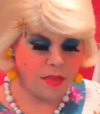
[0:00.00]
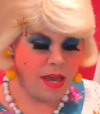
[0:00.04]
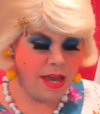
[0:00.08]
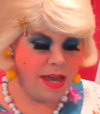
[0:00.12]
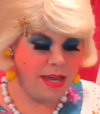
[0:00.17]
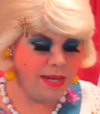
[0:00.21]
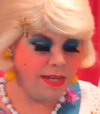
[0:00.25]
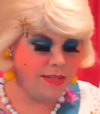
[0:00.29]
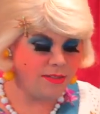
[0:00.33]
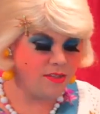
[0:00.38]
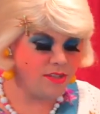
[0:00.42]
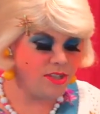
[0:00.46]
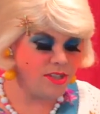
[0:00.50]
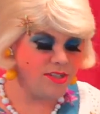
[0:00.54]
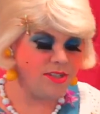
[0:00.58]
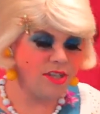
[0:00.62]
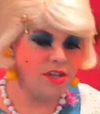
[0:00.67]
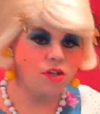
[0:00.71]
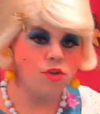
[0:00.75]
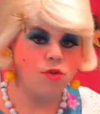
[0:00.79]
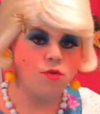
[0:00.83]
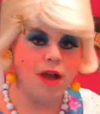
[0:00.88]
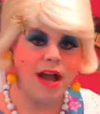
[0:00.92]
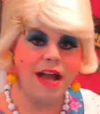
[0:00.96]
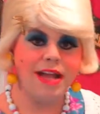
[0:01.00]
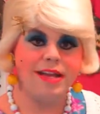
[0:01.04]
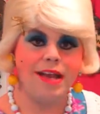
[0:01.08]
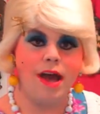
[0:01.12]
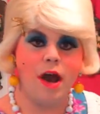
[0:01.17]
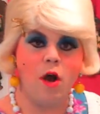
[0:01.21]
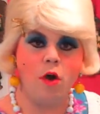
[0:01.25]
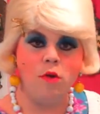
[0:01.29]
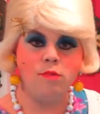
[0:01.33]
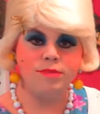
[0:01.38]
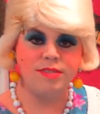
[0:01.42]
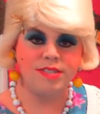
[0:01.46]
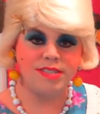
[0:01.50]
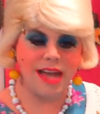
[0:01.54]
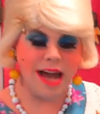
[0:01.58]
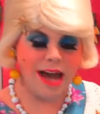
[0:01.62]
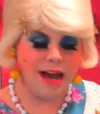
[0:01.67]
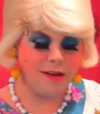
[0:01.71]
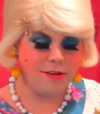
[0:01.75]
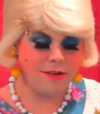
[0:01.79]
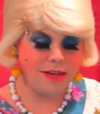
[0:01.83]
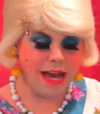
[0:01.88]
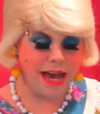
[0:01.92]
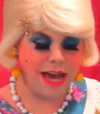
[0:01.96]
And it's just a great home
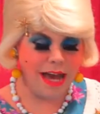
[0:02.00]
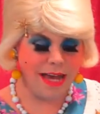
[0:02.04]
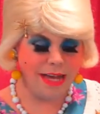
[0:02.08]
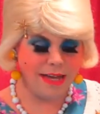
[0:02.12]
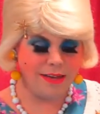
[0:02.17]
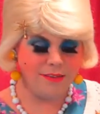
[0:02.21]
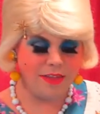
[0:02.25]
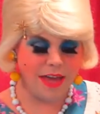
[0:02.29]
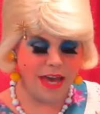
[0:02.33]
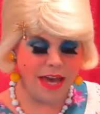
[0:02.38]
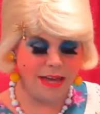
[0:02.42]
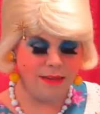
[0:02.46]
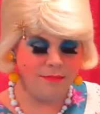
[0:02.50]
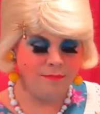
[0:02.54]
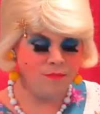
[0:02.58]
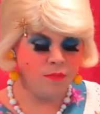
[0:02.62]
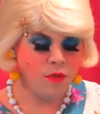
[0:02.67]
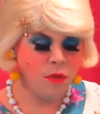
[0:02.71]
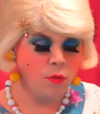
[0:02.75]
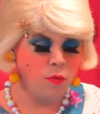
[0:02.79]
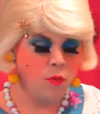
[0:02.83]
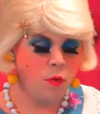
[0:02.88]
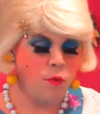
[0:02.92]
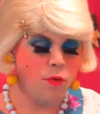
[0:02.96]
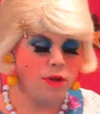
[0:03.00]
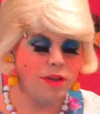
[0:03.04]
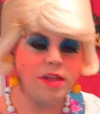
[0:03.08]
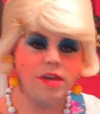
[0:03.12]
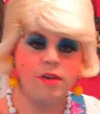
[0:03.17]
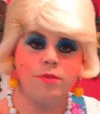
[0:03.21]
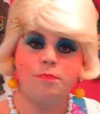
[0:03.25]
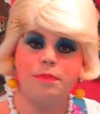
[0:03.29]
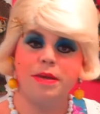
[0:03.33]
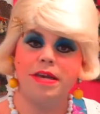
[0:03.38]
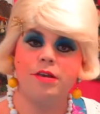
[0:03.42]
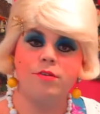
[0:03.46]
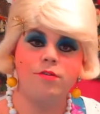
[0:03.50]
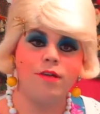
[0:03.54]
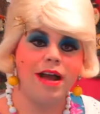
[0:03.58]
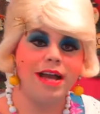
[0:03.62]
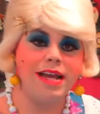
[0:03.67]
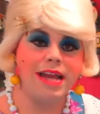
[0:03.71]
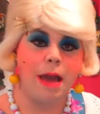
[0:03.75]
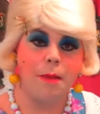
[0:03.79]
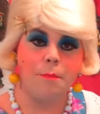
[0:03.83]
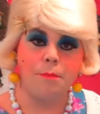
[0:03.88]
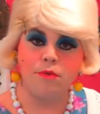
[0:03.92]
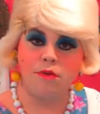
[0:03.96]
style cake that will really be
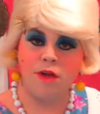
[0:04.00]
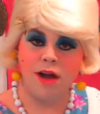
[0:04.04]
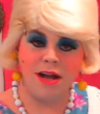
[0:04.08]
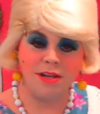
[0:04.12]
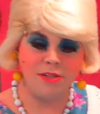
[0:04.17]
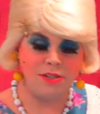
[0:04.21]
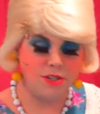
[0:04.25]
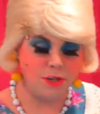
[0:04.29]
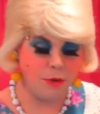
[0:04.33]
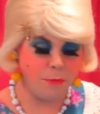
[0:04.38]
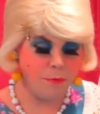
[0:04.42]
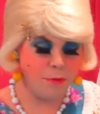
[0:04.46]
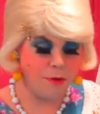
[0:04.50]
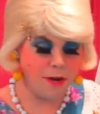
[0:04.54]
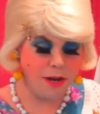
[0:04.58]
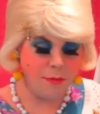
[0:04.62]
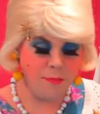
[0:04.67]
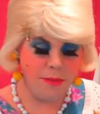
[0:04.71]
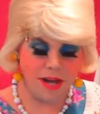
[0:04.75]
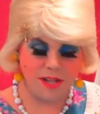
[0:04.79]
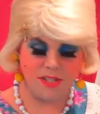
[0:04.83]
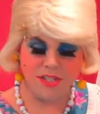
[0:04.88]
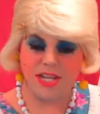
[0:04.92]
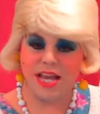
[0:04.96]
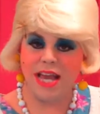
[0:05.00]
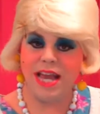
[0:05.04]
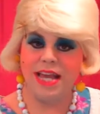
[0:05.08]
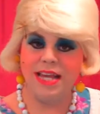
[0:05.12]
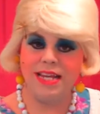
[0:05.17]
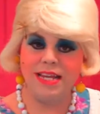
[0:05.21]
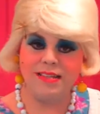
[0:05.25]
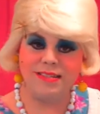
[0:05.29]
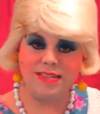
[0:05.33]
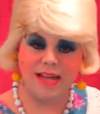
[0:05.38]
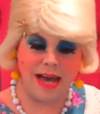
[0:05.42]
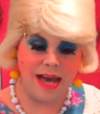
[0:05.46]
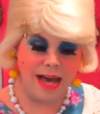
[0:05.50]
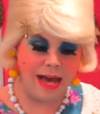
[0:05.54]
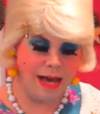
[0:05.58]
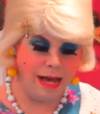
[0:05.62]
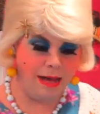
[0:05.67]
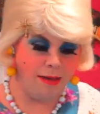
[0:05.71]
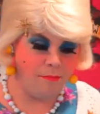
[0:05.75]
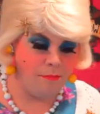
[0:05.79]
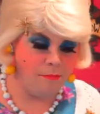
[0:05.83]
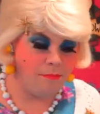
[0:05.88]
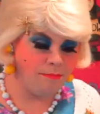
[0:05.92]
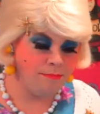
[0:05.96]
great at brunch or pretty much any
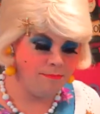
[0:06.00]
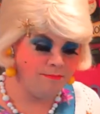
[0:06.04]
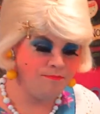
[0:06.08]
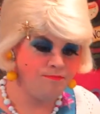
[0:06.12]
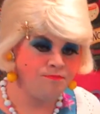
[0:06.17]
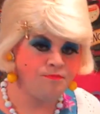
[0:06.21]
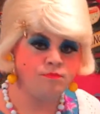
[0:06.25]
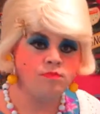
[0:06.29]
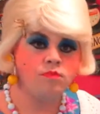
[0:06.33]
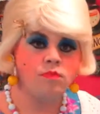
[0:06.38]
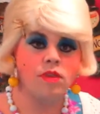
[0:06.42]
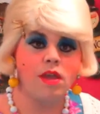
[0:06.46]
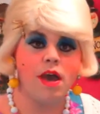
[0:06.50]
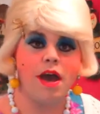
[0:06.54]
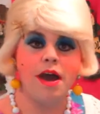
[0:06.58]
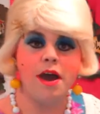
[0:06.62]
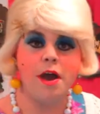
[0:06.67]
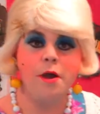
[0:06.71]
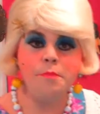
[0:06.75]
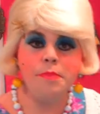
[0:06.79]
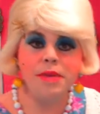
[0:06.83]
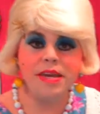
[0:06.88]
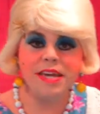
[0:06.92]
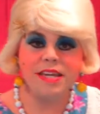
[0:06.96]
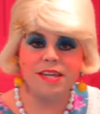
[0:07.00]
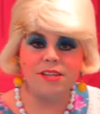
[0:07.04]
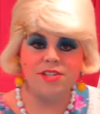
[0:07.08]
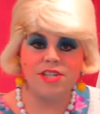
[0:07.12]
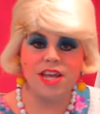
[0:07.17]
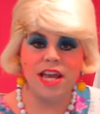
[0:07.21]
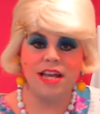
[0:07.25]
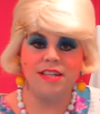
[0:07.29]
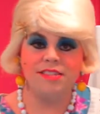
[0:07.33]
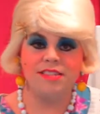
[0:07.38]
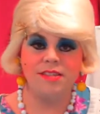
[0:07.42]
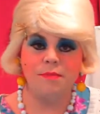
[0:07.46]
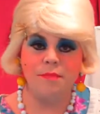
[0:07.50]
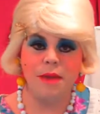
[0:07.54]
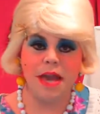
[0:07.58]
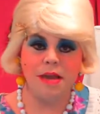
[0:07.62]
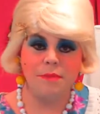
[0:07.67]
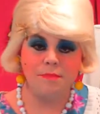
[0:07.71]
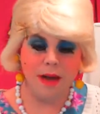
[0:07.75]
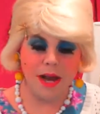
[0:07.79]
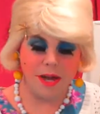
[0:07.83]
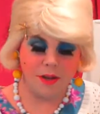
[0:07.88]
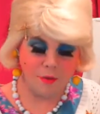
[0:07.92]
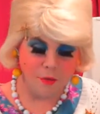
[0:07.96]
time. I hope you get a chance to
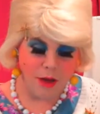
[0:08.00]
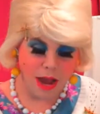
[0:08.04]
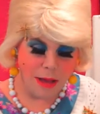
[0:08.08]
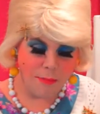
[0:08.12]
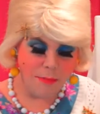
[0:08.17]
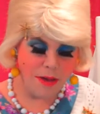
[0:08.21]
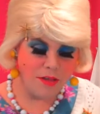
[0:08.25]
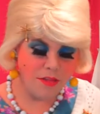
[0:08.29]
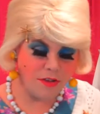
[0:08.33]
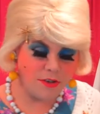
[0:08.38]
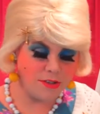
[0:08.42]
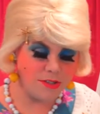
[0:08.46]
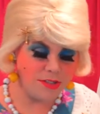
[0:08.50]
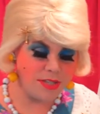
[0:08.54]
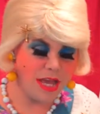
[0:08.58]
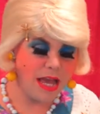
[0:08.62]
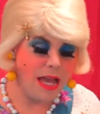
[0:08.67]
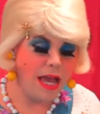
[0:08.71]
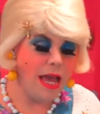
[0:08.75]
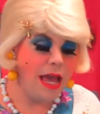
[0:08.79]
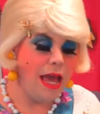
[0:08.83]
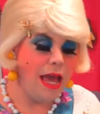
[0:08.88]
make my grandmother's